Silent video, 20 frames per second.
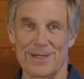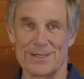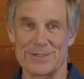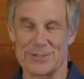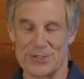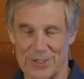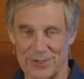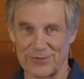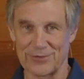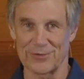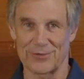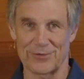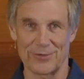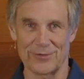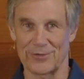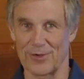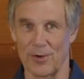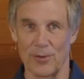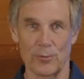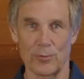
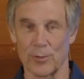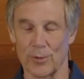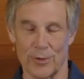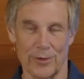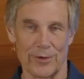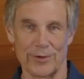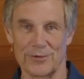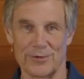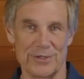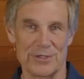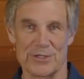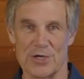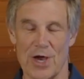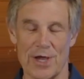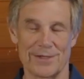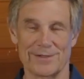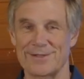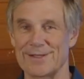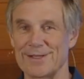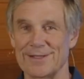Jesus' own words in
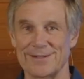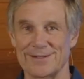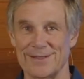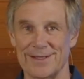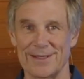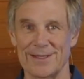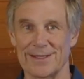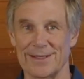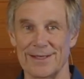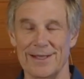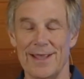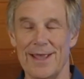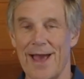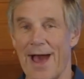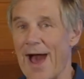John 10:10,